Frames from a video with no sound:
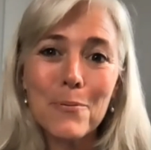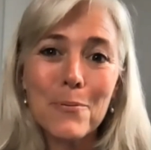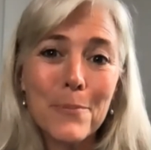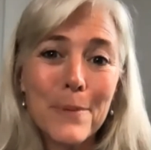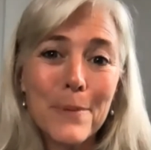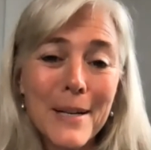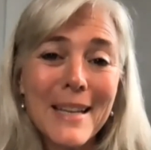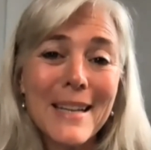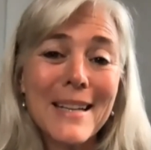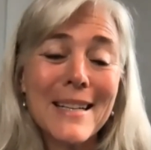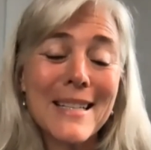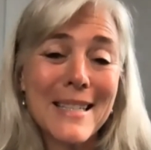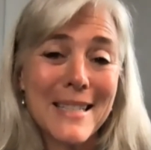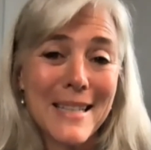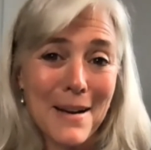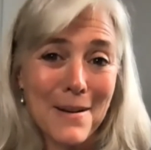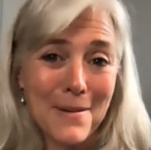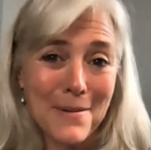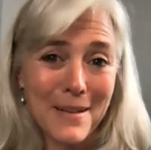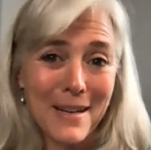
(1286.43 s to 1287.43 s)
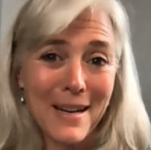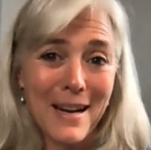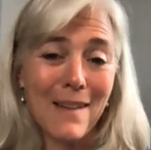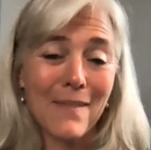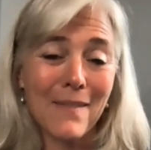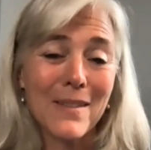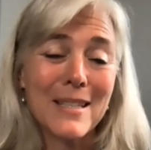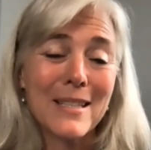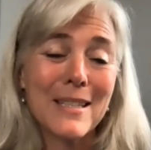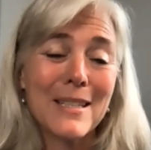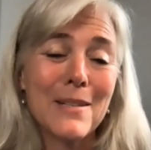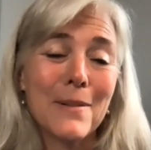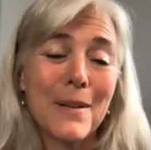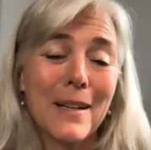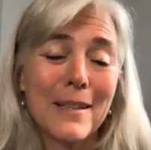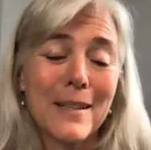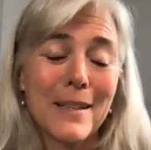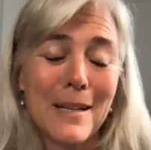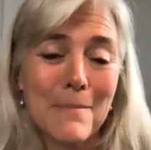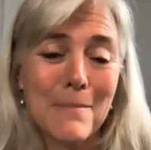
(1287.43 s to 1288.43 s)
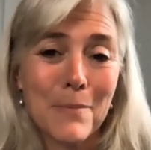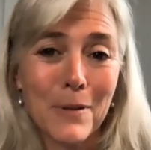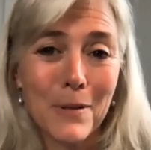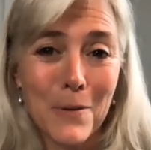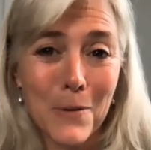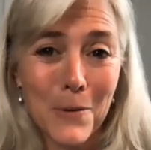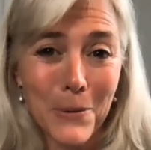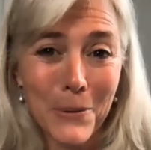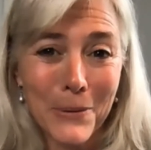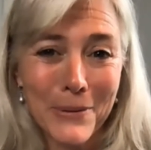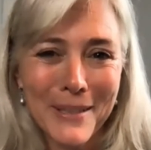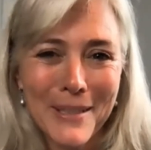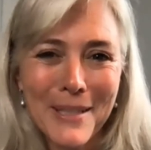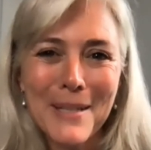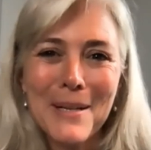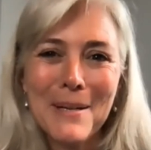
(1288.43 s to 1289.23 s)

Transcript: pretty astounding obviously you ended up with gold